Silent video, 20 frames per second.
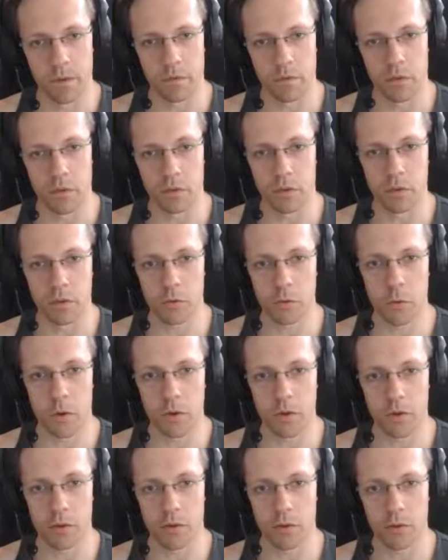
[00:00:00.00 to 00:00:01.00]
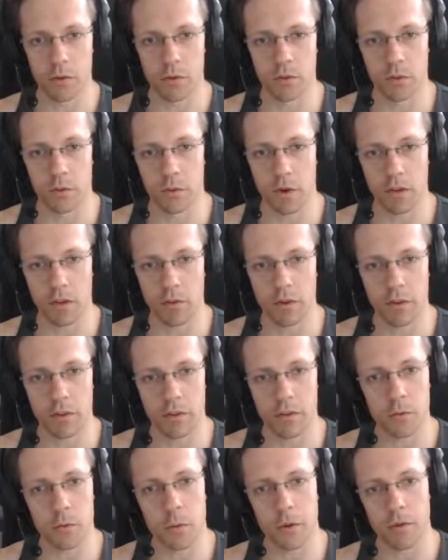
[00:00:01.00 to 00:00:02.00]
For the squat I choose the regular
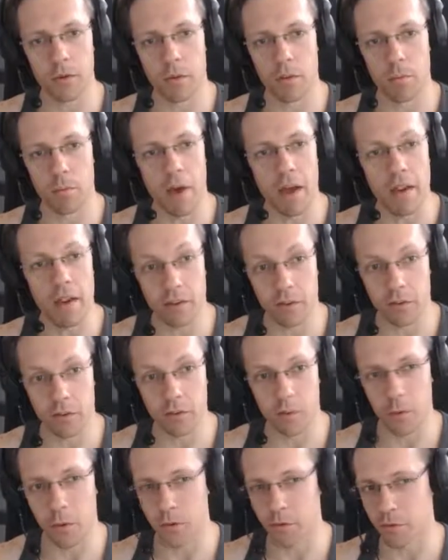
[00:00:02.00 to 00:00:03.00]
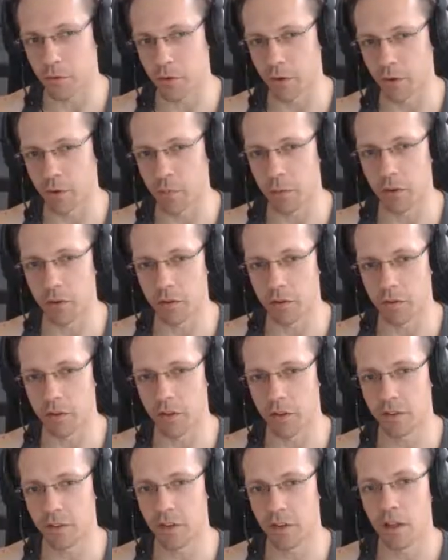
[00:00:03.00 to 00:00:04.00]
squat, the banded squat for
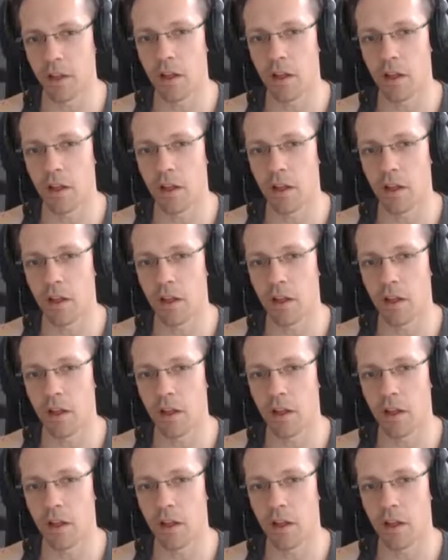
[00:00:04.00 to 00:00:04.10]
explosiveness,